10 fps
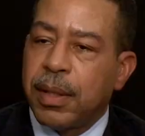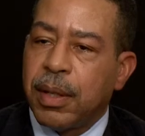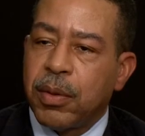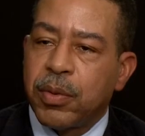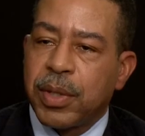
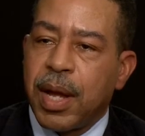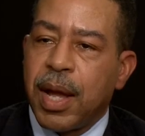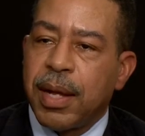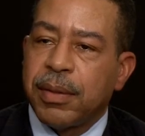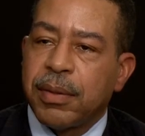those
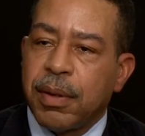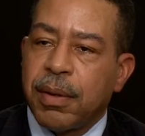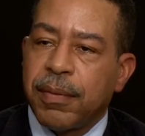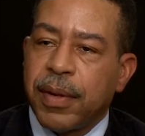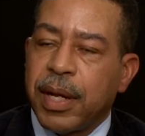kinds
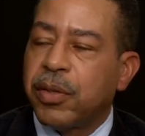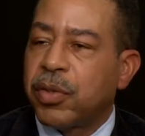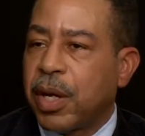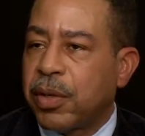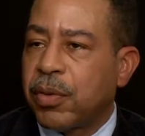of
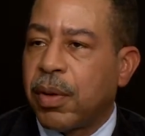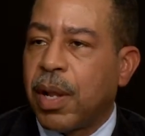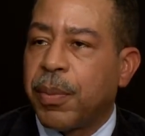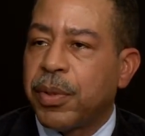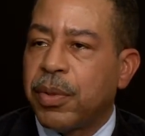educational
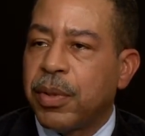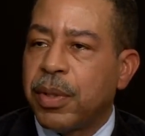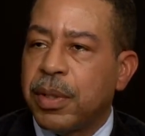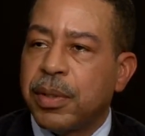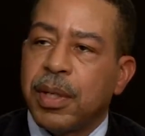
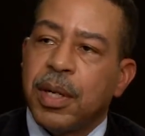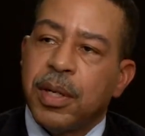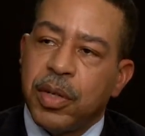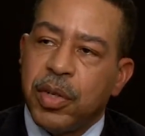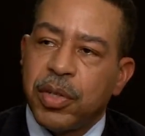opportunities. And in
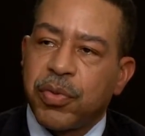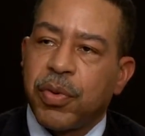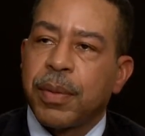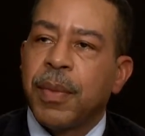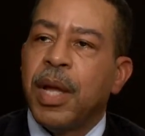the
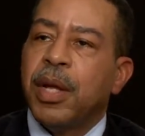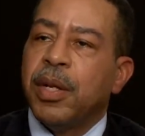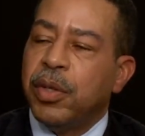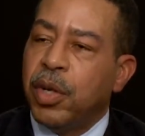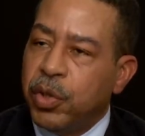district,
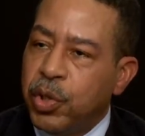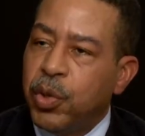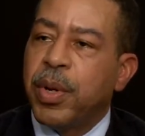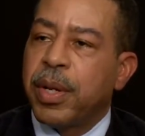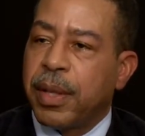they're
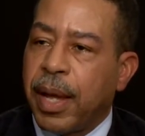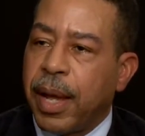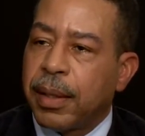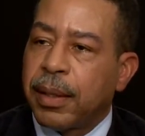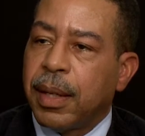doing that,